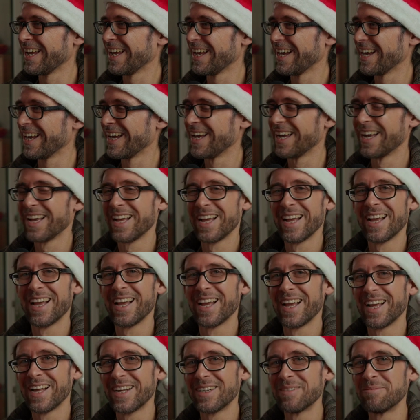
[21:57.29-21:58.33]

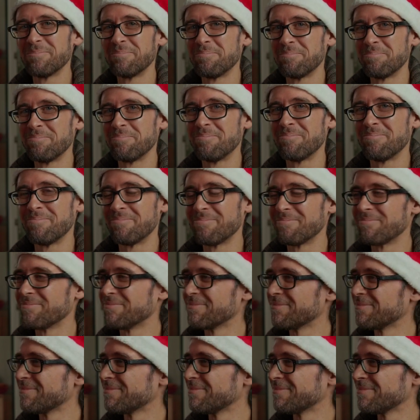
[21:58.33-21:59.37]

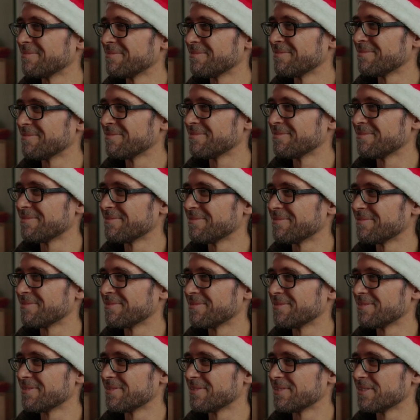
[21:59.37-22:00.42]

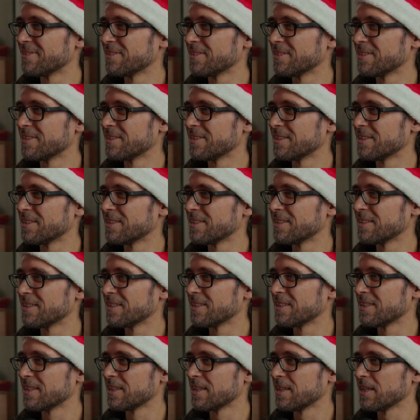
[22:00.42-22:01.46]

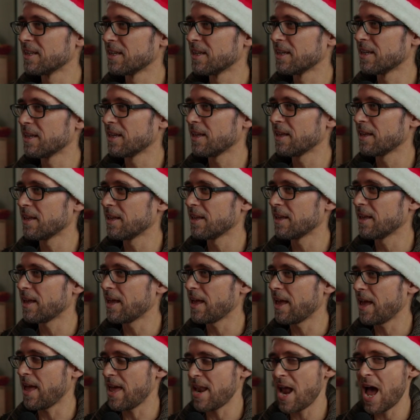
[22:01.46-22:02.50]

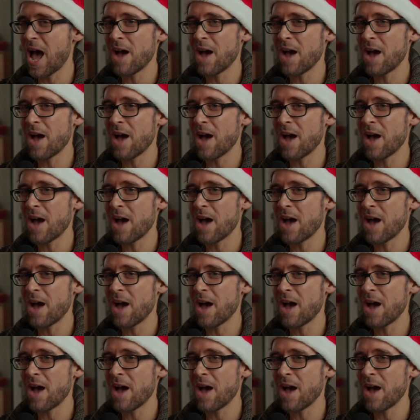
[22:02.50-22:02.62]
(not speaking)